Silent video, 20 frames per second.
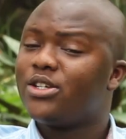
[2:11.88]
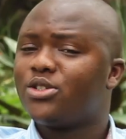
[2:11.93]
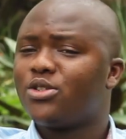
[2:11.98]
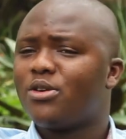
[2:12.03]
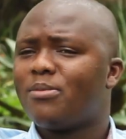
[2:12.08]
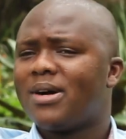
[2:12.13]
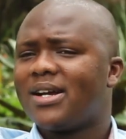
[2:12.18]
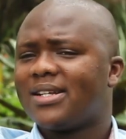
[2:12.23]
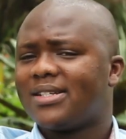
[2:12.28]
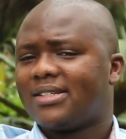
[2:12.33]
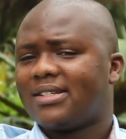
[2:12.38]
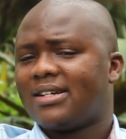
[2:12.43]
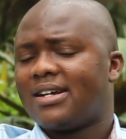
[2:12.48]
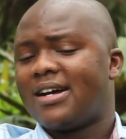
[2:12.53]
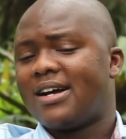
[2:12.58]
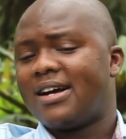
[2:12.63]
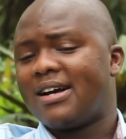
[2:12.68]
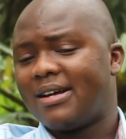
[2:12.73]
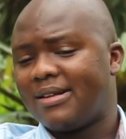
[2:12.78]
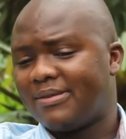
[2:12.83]
you so much.
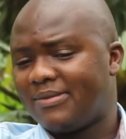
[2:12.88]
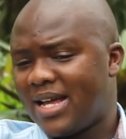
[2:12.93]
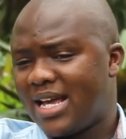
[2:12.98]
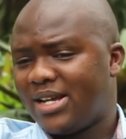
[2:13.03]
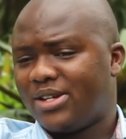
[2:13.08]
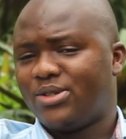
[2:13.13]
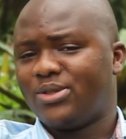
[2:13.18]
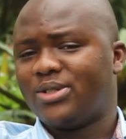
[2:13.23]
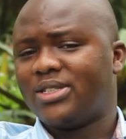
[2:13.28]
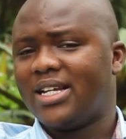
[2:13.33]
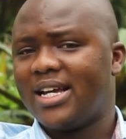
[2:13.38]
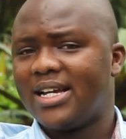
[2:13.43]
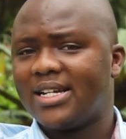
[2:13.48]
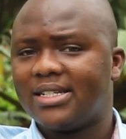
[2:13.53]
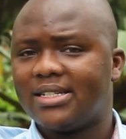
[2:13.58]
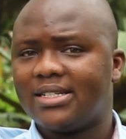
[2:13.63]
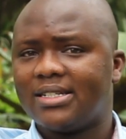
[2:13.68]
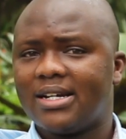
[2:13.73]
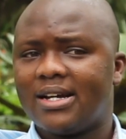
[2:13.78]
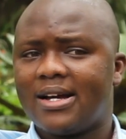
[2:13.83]
Like you
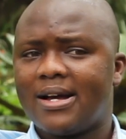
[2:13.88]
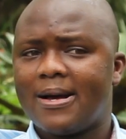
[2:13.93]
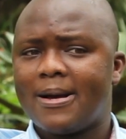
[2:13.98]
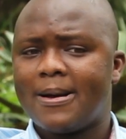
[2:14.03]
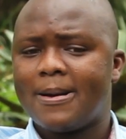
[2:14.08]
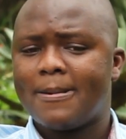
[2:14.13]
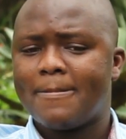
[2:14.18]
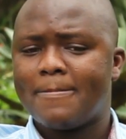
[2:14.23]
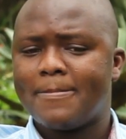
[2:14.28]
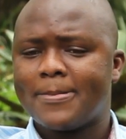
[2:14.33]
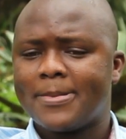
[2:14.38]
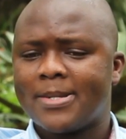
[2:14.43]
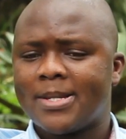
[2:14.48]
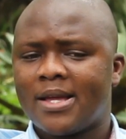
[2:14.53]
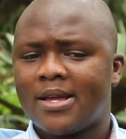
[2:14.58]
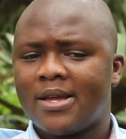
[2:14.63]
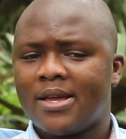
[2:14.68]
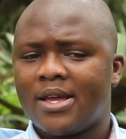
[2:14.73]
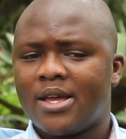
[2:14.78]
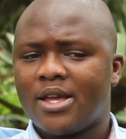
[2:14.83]
said,
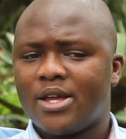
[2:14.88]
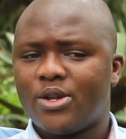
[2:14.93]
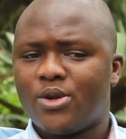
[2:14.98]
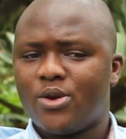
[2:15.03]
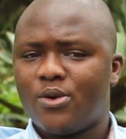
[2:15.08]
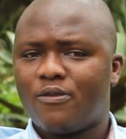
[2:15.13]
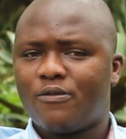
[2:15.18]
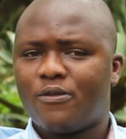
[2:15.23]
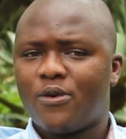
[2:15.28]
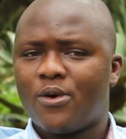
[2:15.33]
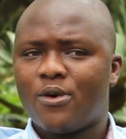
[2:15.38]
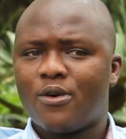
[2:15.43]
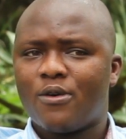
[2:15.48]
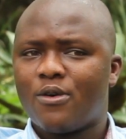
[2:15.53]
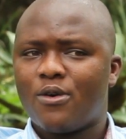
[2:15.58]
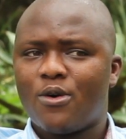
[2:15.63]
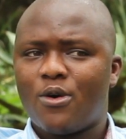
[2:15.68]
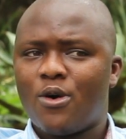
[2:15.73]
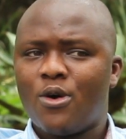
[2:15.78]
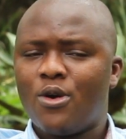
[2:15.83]

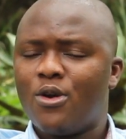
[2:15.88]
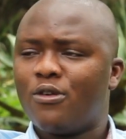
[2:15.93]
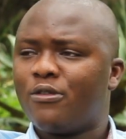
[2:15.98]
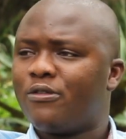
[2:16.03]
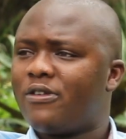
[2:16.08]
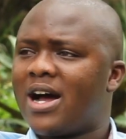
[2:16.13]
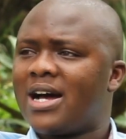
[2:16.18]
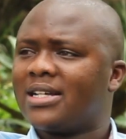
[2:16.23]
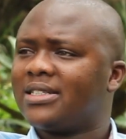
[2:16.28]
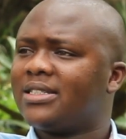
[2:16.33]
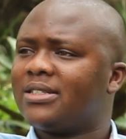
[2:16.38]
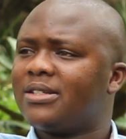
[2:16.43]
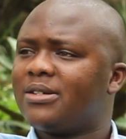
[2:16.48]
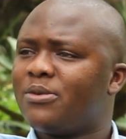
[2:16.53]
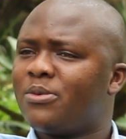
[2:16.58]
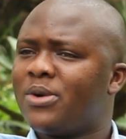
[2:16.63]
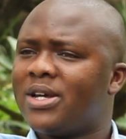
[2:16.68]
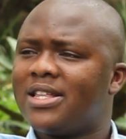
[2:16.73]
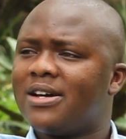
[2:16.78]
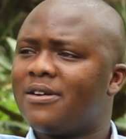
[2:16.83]
for all of us,
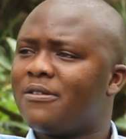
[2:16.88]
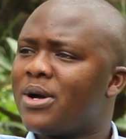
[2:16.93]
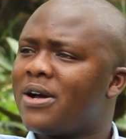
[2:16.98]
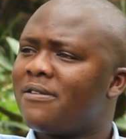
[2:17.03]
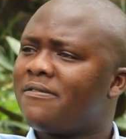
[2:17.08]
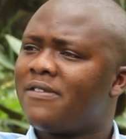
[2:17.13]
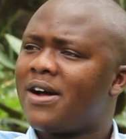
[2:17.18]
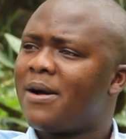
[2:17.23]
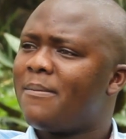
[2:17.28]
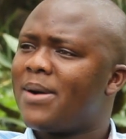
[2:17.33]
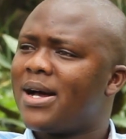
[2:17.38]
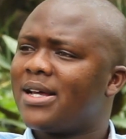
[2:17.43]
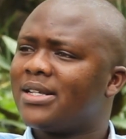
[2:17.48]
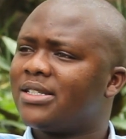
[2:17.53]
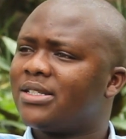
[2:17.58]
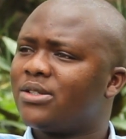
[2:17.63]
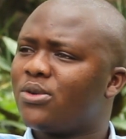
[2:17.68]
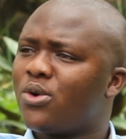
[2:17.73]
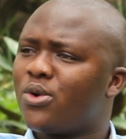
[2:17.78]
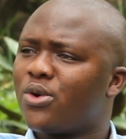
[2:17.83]
whether we're
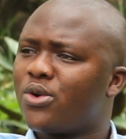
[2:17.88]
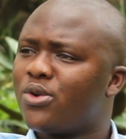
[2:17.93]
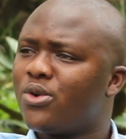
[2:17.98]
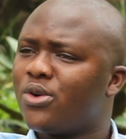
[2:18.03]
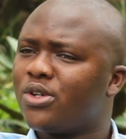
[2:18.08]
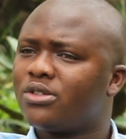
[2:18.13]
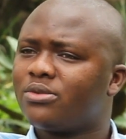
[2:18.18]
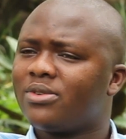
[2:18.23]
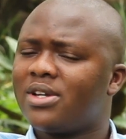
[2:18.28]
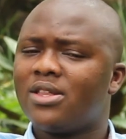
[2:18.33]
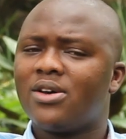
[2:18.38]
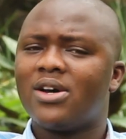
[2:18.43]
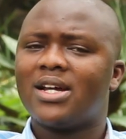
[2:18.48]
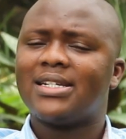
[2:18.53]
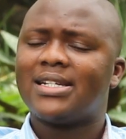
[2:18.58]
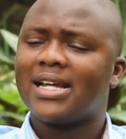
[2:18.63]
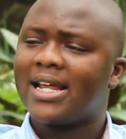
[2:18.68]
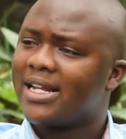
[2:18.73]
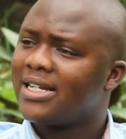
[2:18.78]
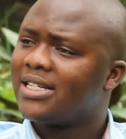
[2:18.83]
farmers or not, whether we're
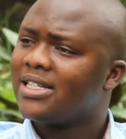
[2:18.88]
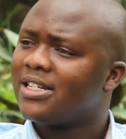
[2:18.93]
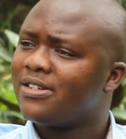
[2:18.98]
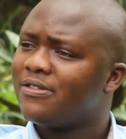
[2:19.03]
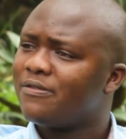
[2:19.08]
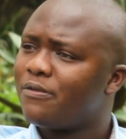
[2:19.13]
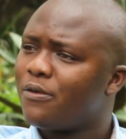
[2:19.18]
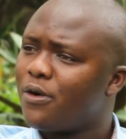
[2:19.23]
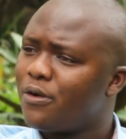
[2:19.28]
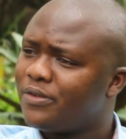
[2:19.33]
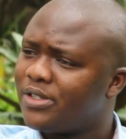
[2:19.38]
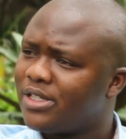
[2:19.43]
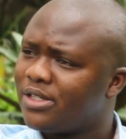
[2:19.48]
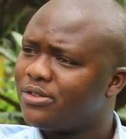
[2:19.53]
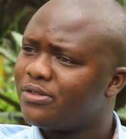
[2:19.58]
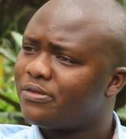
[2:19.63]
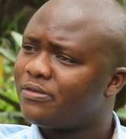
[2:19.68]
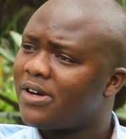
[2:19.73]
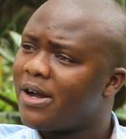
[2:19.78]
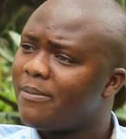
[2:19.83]
directly involved
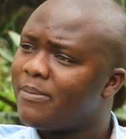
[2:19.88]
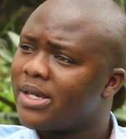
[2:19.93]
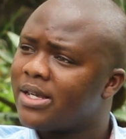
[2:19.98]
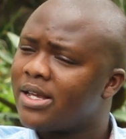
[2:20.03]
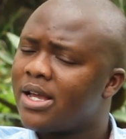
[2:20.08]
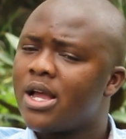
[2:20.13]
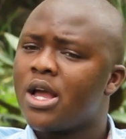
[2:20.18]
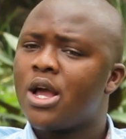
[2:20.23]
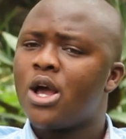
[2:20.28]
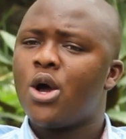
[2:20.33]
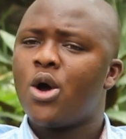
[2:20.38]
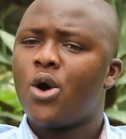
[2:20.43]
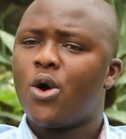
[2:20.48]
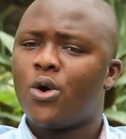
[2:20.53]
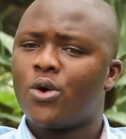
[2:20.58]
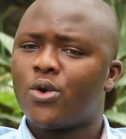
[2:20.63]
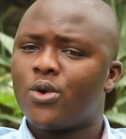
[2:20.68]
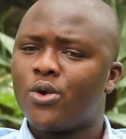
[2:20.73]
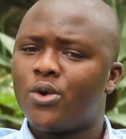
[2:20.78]
into farming or